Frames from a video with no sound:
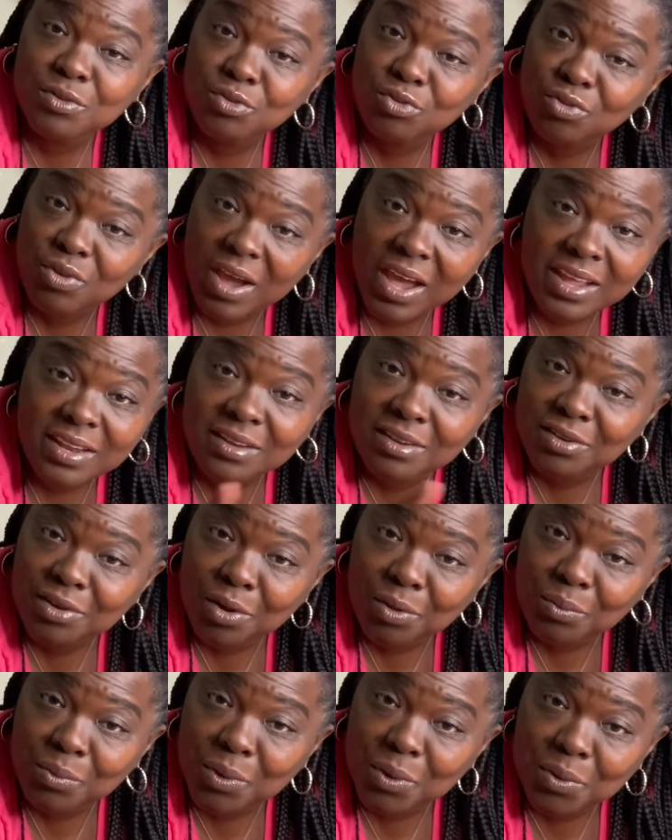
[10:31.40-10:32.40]
tried it,
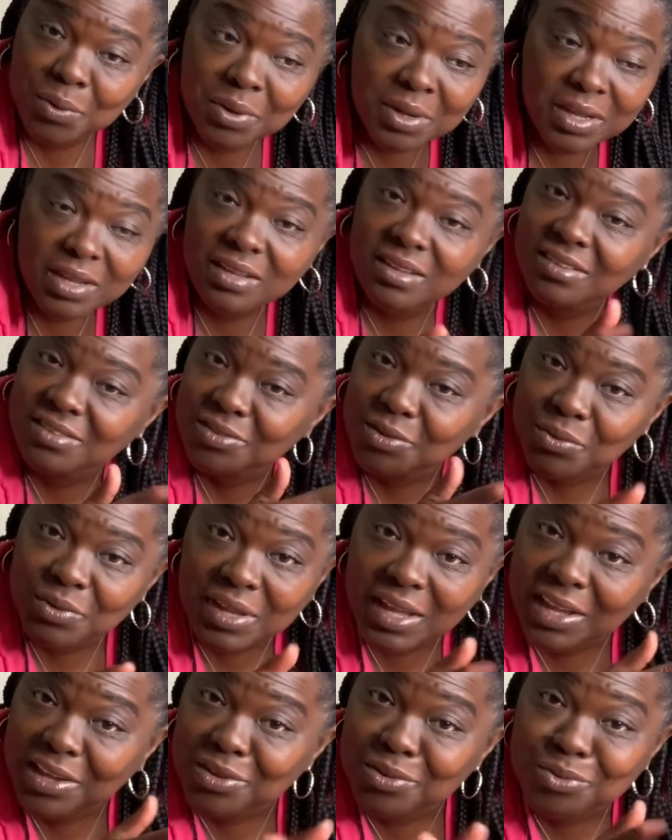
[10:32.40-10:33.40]
don't work, it's okay.
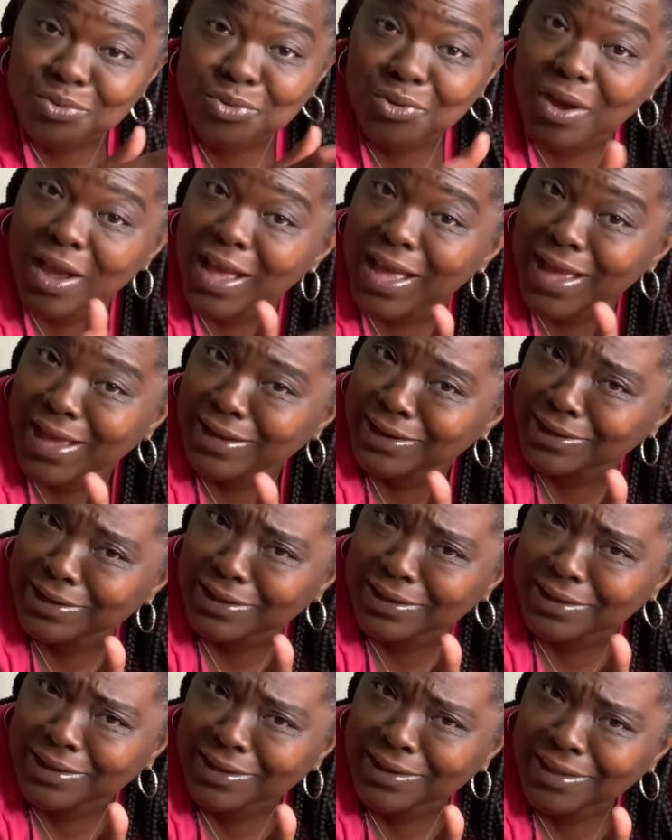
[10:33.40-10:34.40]
You tried
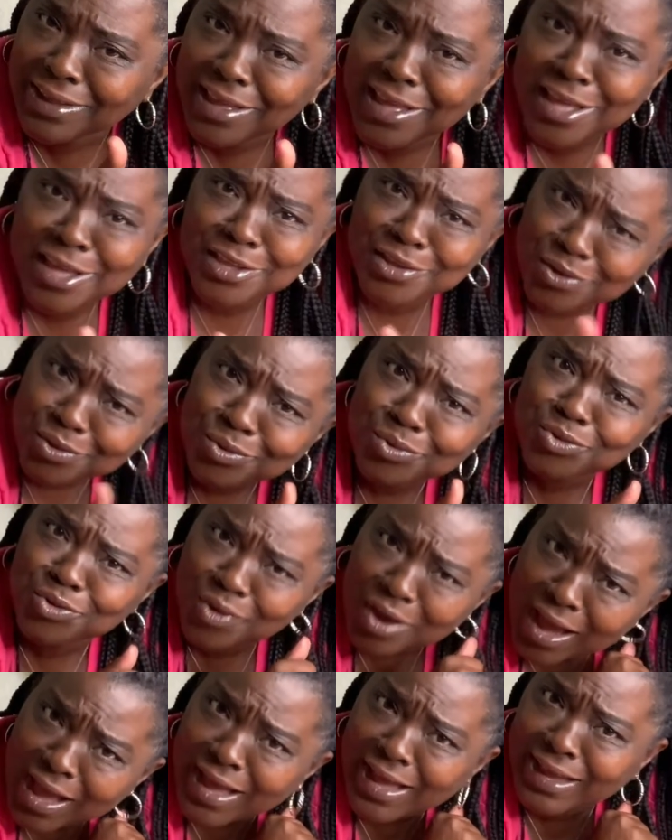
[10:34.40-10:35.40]
it. You
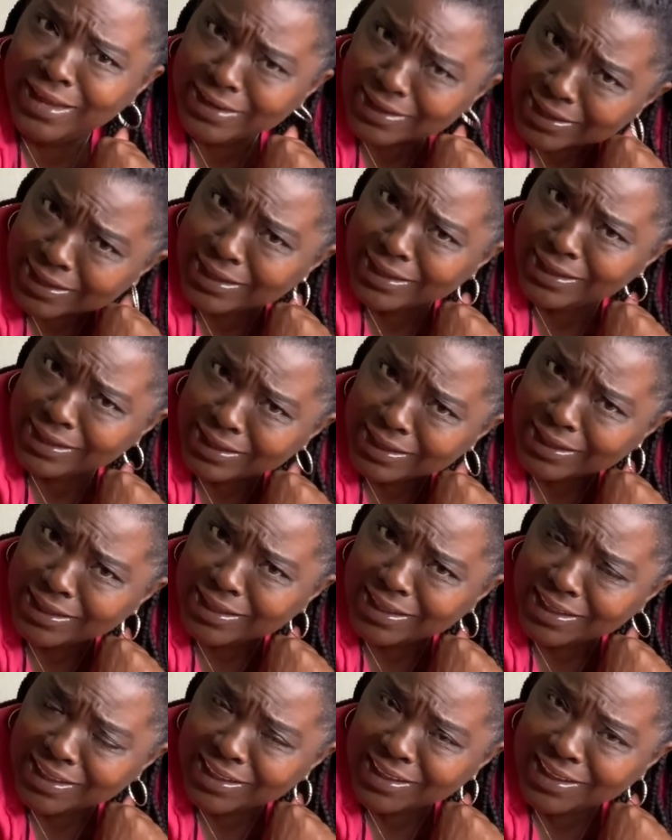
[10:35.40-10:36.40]
tried it.
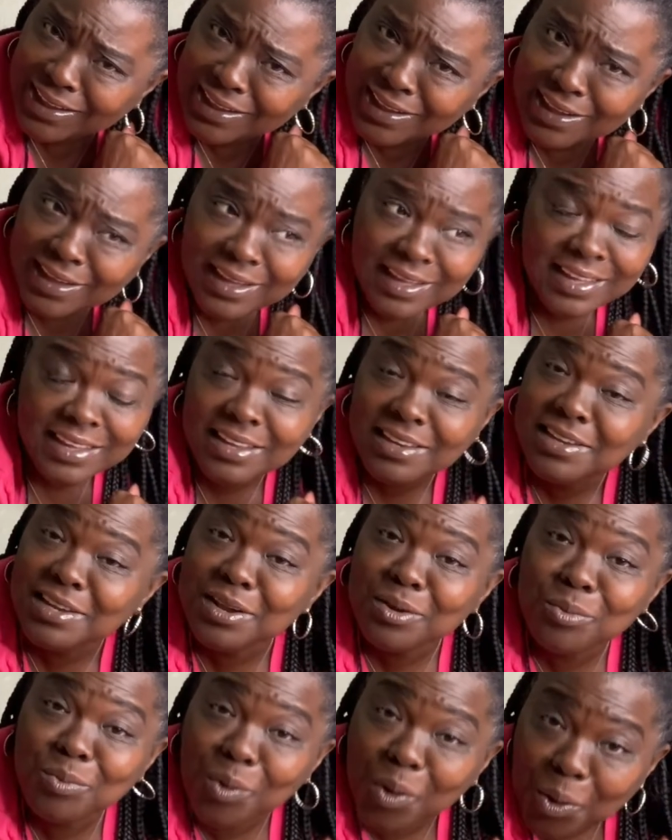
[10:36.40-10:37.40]
It
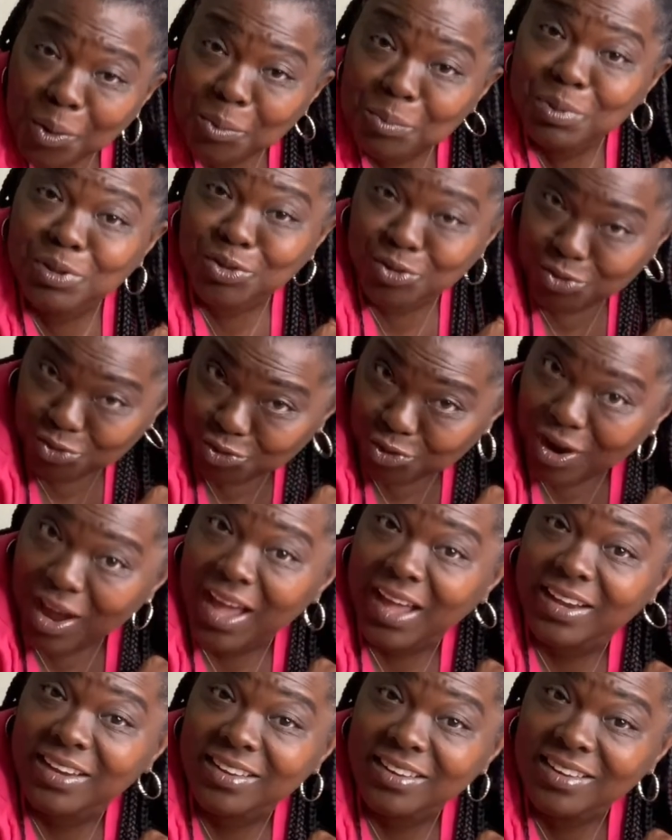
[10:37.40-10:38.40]
didn't work, but you
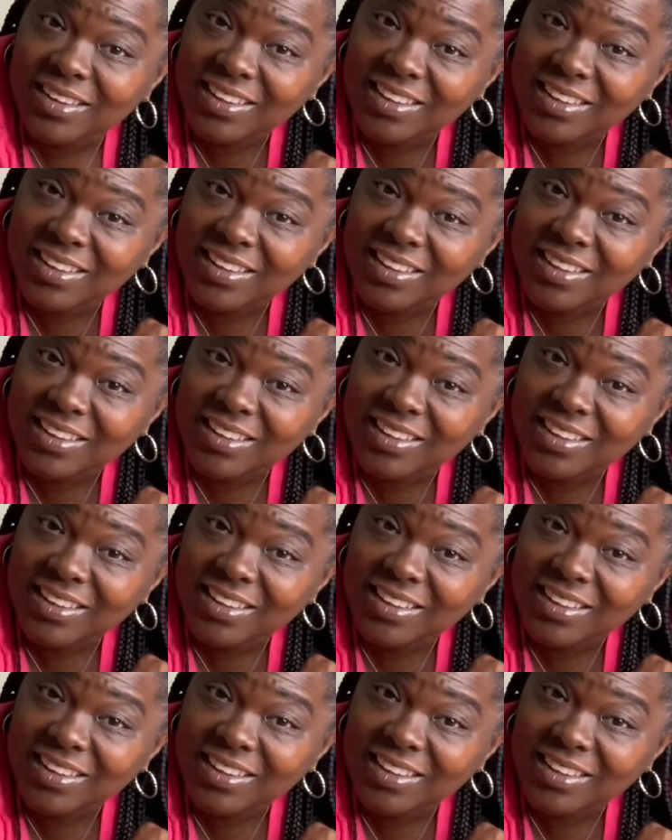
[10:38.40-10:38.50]
tried it.